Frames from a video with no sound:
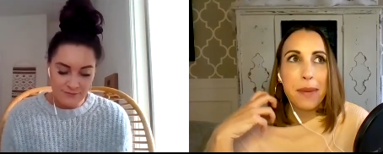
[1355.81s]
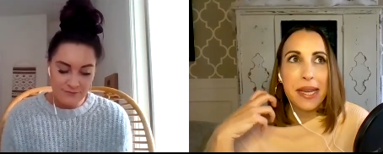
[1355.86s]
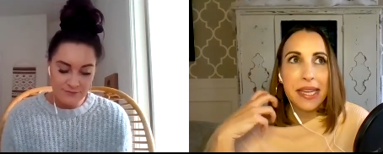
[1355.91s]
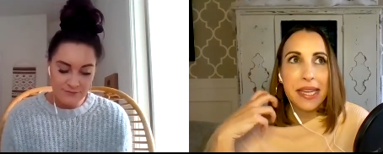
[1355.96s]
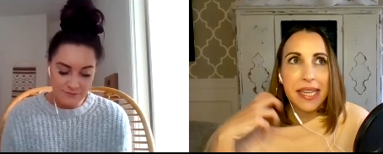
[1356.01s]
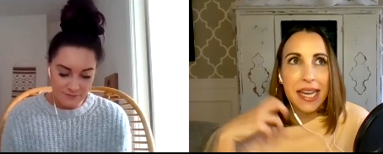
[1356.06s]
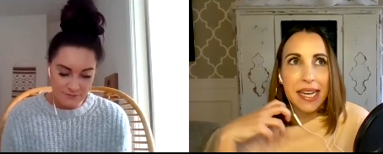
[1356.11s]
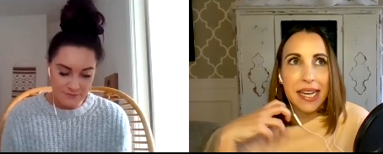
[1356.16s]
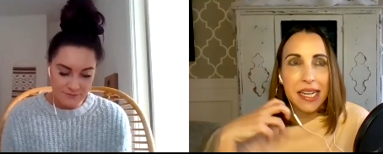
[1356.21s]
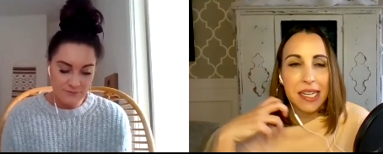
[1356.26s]

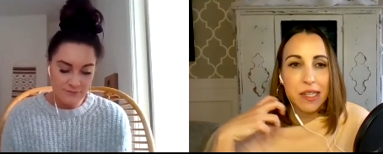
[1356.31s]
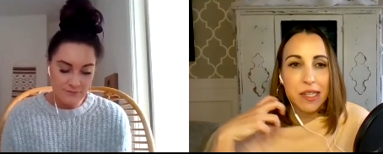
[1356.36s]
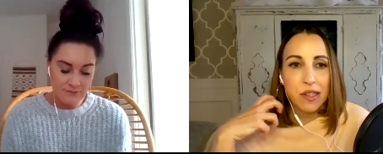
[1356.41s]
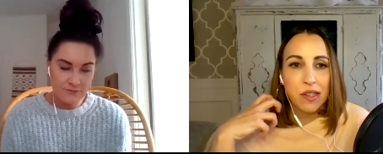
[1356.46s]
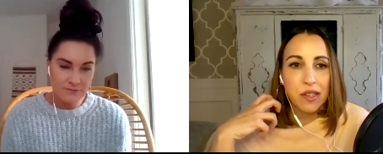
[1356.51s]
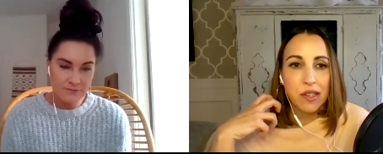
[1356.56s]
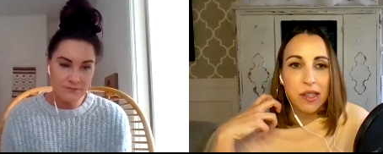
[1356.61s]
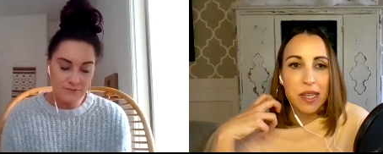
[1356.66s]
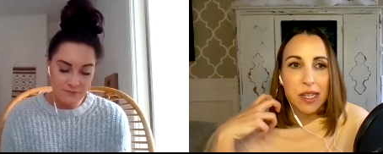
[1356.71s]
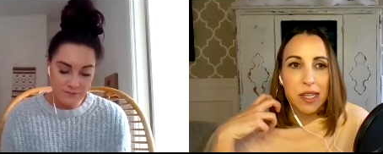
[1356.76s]
Speaker 1: yet it's
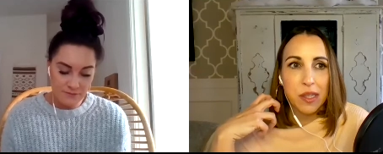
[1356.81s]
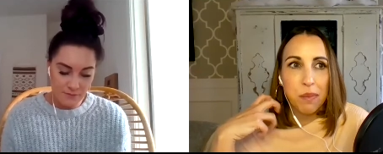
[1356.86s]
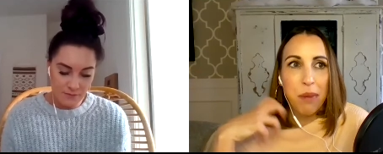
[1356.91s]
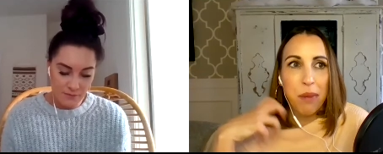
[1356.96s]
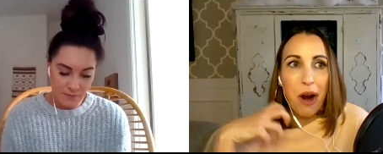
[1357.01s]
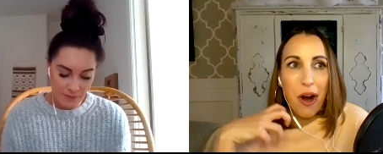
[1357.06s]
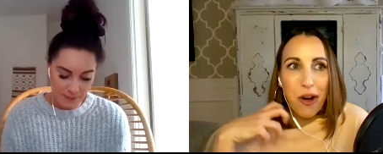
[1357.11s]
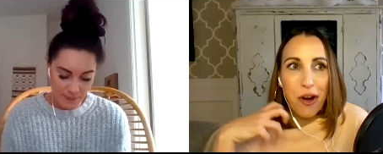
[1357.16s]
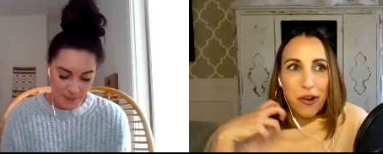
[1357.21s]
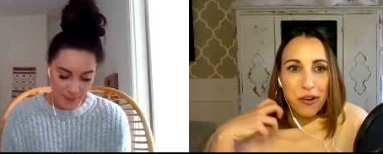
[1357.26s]
it's
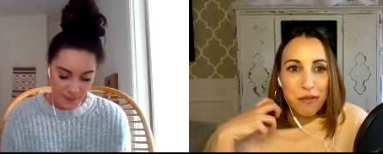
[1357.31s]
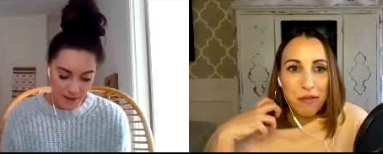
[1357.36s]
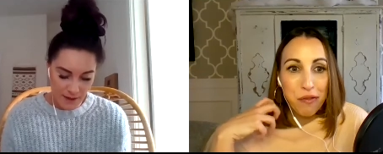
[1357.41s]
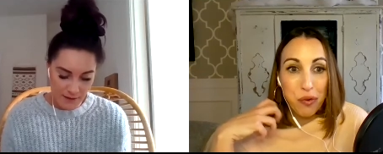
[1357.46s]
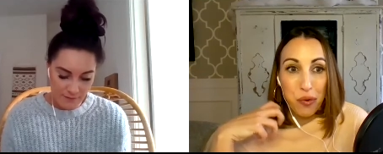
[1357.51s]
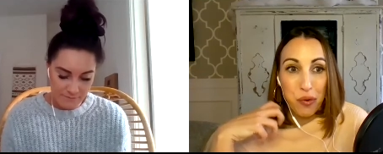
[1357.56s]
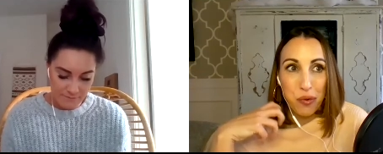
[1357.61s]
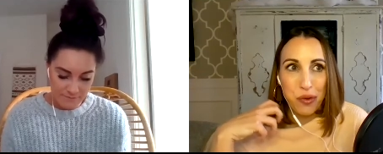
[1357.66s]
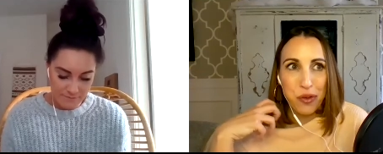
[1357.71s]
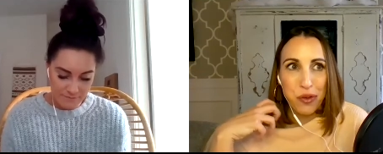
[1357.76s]
part of who
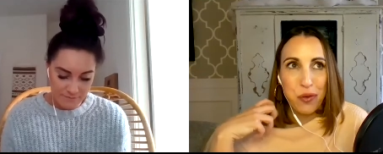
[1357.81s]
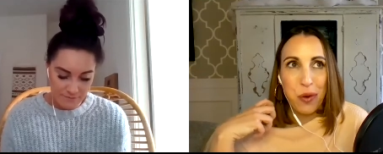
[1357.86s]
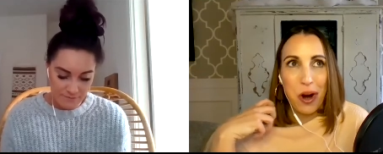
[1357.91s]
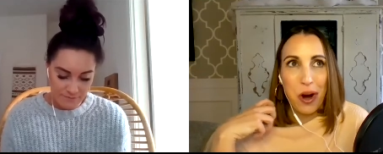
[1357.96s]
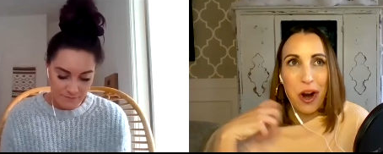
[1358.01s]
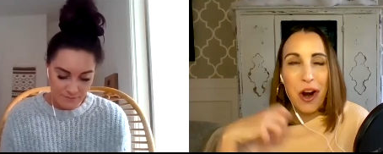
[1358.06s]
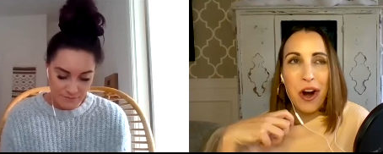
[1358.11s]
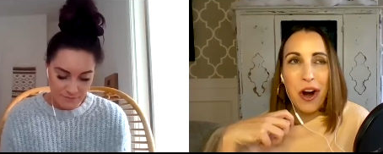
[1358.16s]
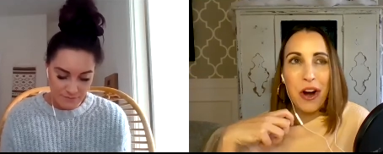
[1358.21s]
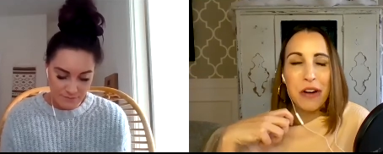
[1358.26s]
you
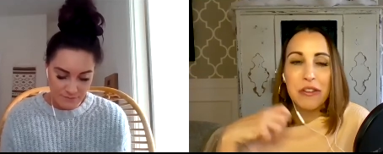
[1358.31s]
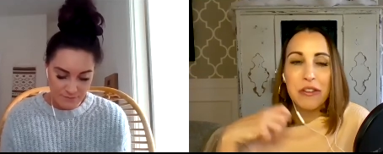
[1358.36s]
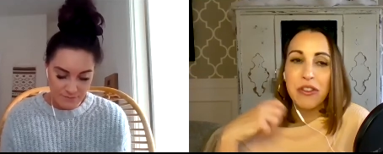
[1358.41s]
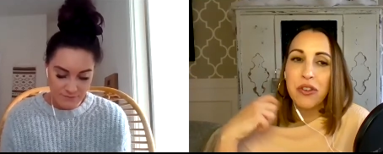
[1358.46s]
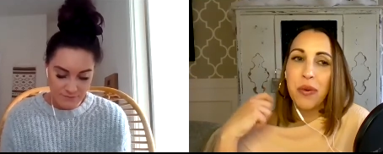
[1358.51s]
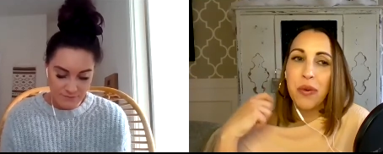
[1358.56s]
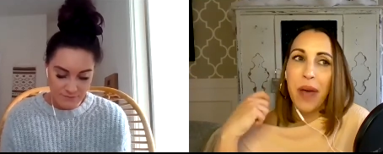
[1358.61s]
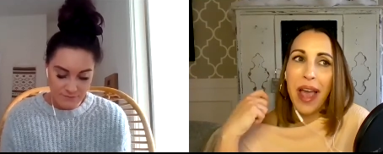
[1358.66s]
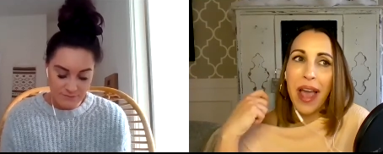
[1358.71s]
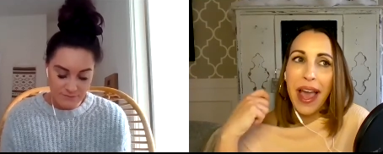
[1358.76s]
are. Do you
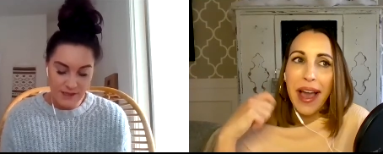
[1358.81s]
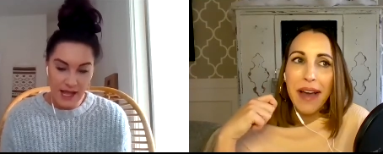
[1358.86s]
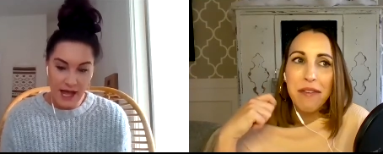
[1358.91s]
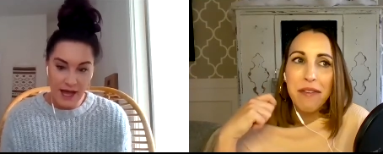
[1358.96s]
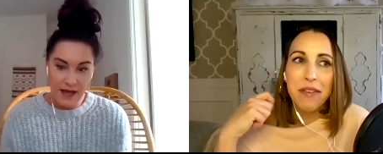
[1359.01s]
have yeah.